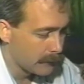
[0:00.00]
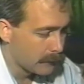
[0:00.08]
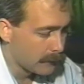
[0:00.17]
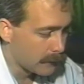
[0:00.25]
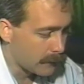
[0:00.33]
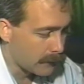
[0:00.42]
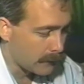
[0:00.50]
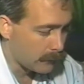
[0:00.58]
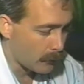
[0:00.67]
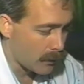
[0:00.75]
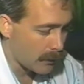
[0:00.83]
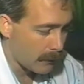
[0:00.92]
that,
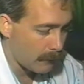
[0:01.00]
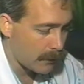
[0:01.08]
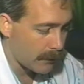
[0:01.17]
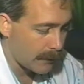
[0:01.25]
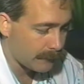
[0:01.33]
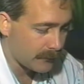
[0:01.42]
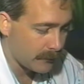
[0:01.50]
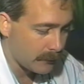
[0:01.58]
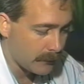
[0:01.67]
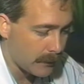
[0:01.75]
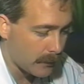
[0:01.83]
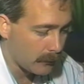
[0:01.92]
one, I want absolutely
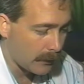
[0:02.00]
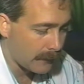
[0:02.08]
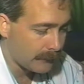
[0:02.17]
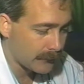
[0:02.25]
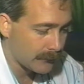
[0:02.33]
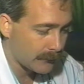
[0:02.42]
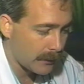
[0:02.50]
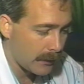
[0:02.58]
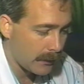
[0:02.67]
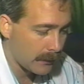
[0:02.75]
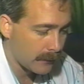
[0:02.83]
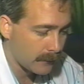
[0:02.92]
no
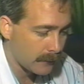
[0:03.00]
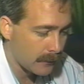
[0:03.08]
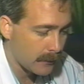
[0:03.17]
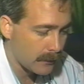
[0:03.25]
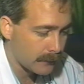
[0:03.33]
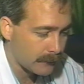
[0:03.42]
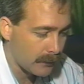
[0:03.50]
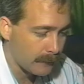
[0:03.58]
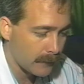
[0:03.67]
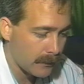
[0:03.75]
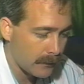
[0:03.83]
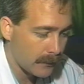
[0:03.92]
life-sustaining
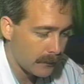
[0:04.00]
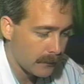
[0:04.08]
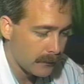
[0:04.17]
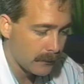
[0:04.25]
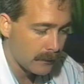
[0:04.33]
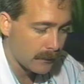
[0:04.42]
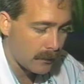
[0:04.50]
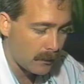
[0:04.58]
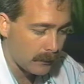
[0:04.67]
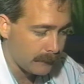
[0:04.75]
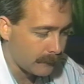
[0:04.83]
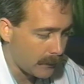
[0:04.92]
treatment in all
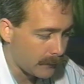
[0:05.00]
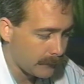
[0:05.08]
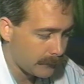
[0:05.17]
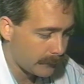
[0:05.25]
events.